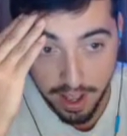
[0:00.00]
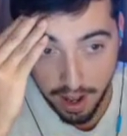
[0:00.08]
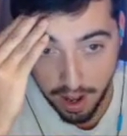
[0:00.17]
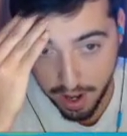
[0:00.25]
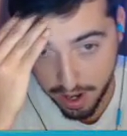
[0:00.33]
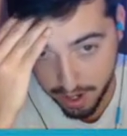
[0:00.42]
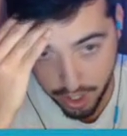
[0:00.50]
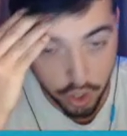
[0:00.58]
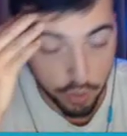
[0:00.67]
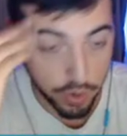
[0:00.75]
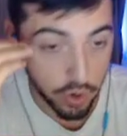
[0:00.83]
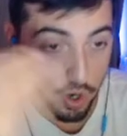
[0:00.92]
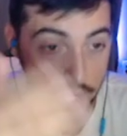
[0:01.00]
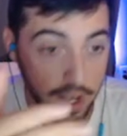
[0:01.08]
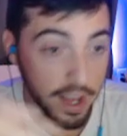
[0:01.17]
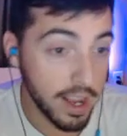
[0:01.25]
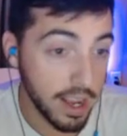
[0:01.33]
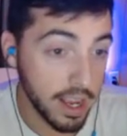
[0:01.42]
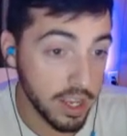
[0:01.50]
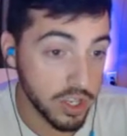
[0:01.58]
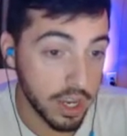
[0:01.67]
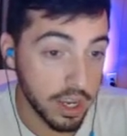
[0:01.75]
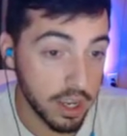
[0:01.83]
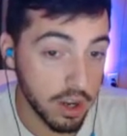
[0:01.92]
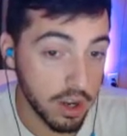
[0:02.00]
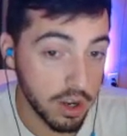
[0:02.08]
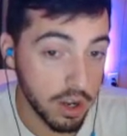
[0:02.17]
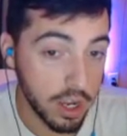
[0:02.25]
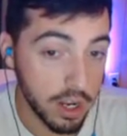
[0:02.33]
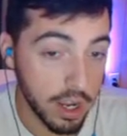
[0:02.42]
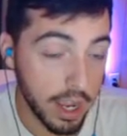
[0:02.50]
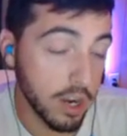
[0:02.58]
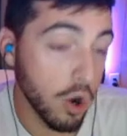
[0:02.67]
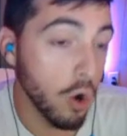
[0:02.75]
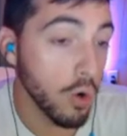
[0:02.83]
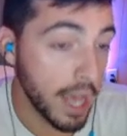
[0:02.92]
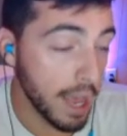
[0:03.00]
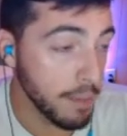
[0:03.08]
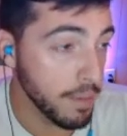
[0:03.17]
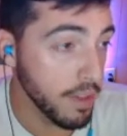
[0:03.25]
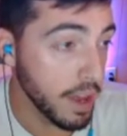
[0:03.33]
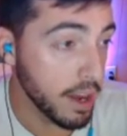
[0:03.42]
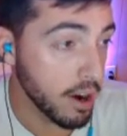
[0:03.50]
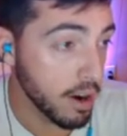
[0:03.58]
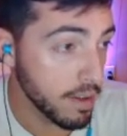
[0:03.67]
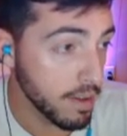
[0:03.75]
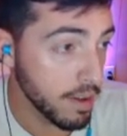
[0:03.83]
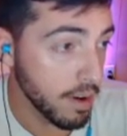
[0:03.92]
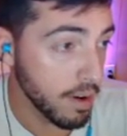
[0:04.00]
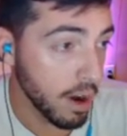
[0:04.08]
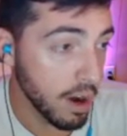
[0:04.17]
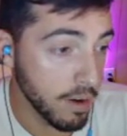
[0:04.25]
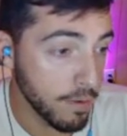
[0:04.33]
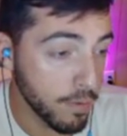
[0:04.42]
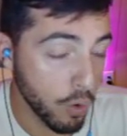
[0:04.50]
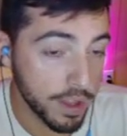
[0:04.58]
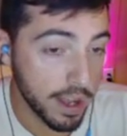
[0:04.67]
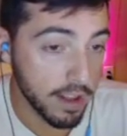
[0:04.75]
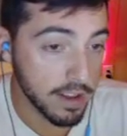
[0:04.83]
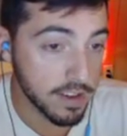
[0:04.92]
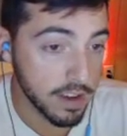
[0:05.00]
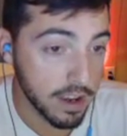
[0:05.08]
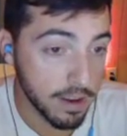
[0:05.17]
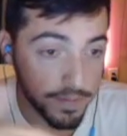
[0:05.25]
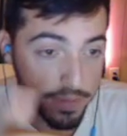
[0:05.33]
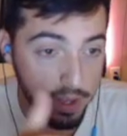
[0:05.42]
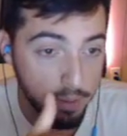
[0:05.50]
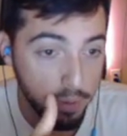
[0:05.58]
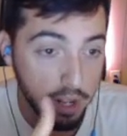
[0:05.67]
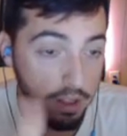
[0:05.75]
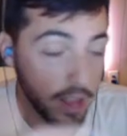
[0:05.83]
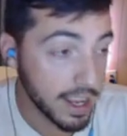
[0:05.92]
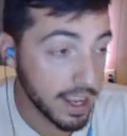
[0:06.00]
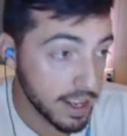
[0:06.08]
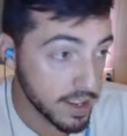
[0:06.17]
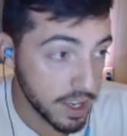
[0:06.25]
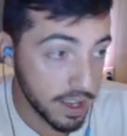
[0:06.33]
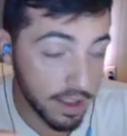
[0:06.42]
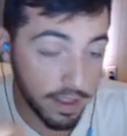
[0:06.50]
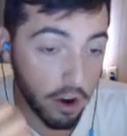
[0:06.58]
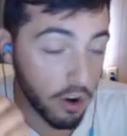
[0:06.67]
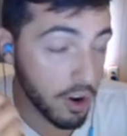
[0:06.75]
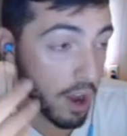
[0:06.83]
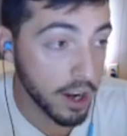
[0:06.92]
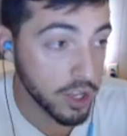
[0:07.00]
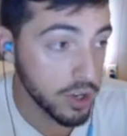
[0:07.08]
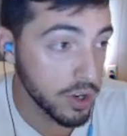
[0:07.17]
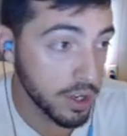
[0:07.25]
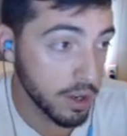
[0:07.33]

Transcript: Uh, Humanoid is a, a, an okay mid laner uh, for the LEC, but like Nisqy, they are not good